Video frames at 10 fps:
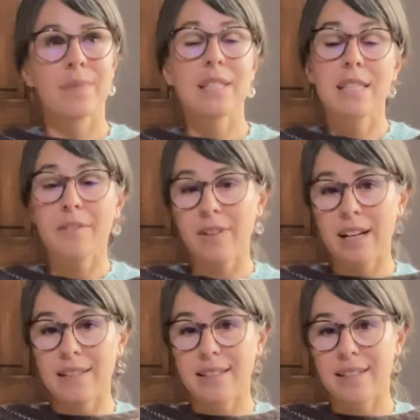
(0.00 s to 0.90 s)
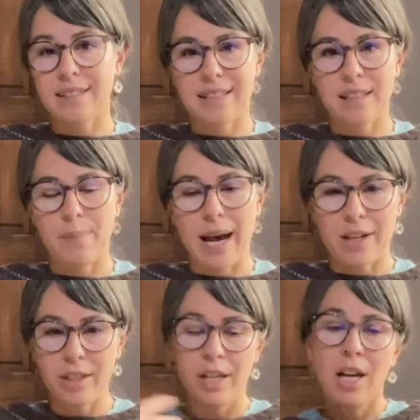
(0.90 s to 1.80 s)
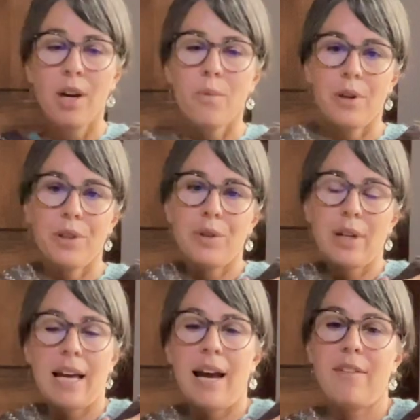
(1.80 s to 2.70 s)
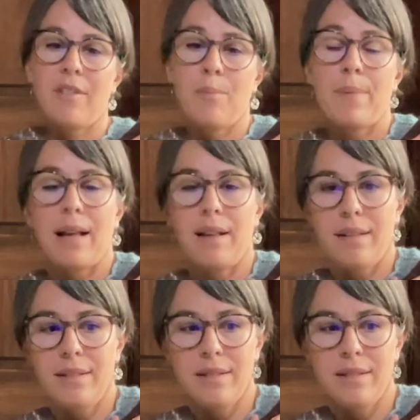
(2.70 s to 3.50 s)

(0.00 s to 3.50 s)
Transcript: different ideas in the pattern where you can have a bell,